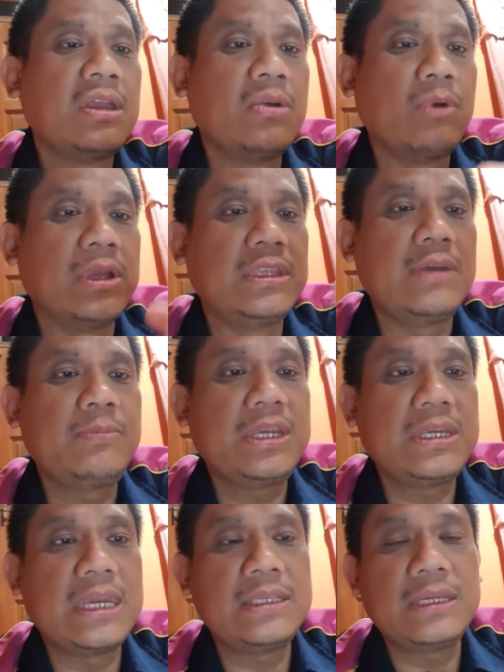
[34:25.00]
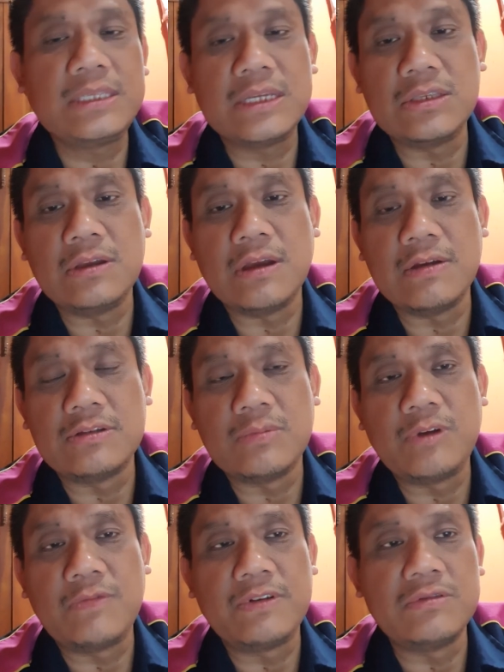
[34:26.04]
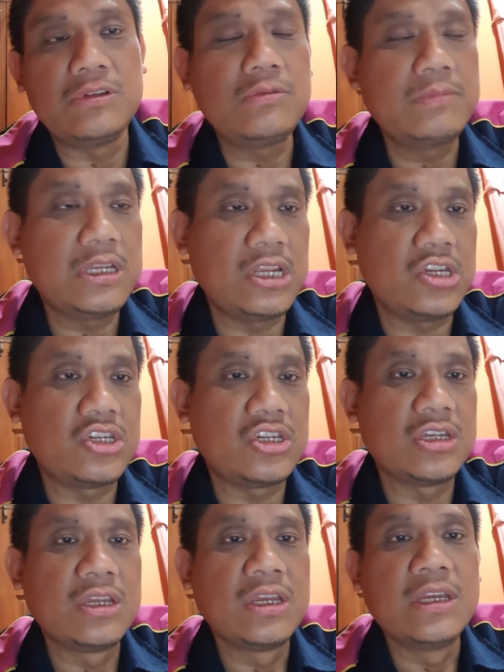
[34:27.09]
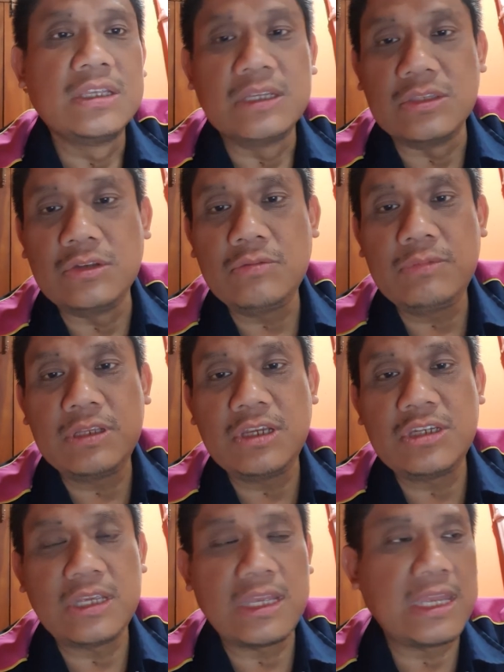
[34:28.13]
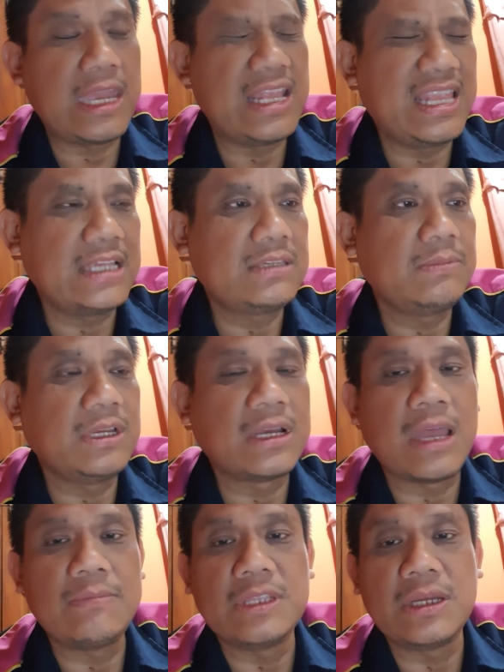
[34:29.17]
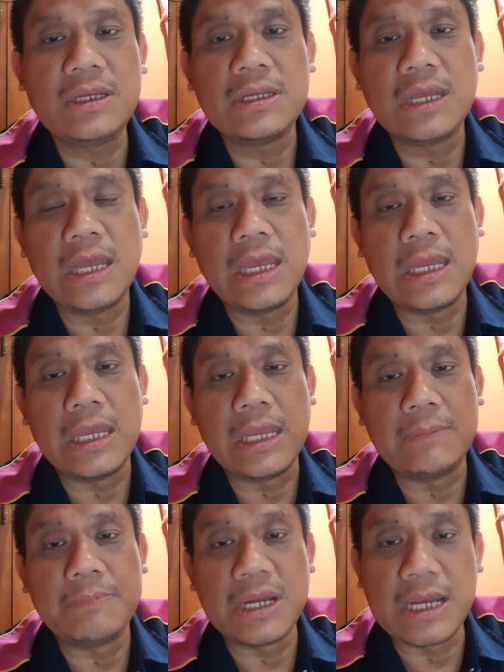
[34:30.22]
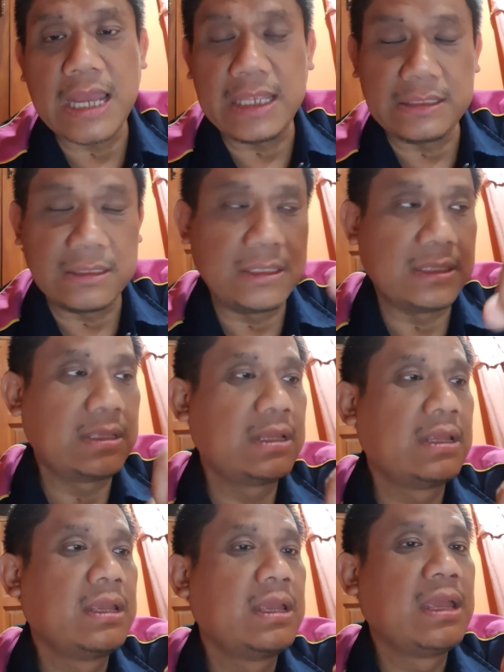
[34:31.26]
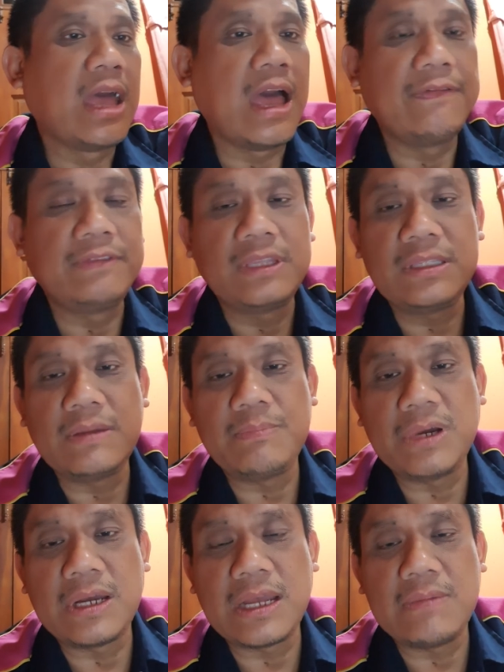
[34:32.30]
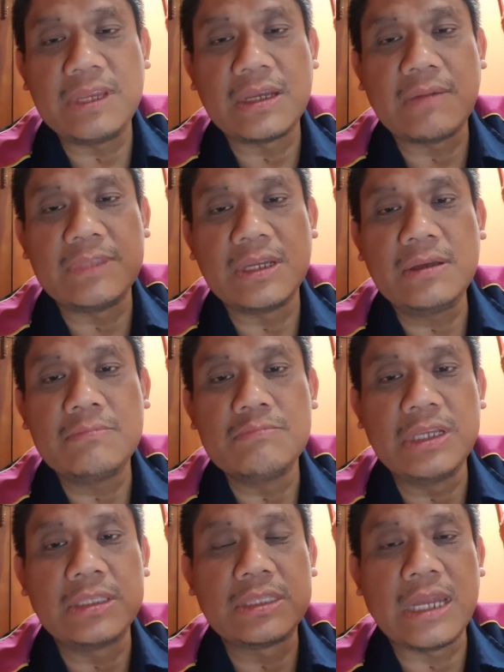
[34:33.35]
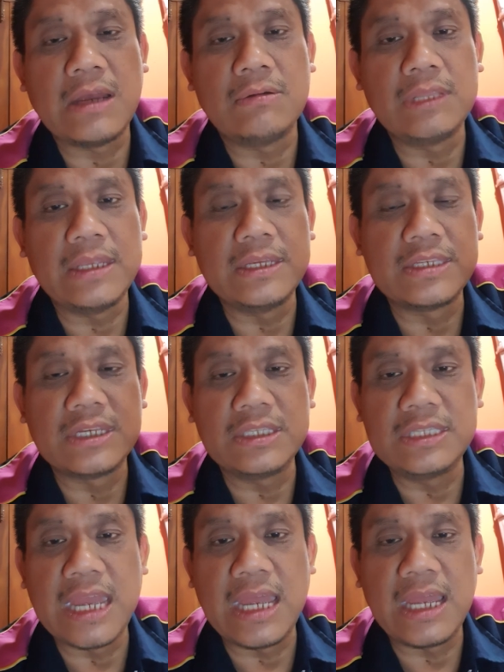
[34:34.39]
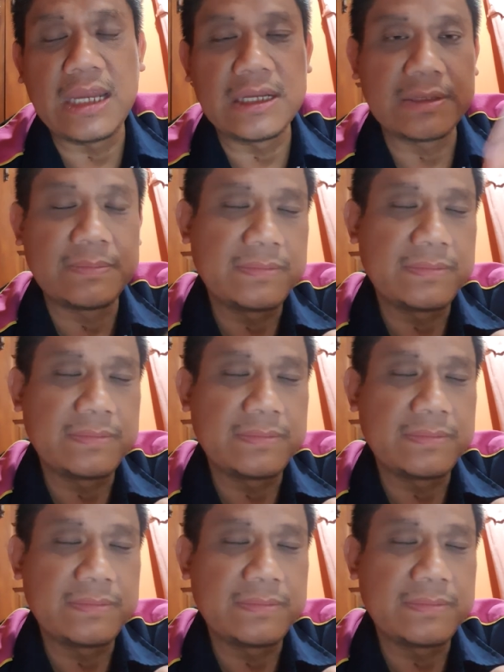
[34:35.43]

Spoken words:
When DAP gaining the support from New Village, the New Village at last become the Pekan. After the Pekan become the big town, like the Sedang,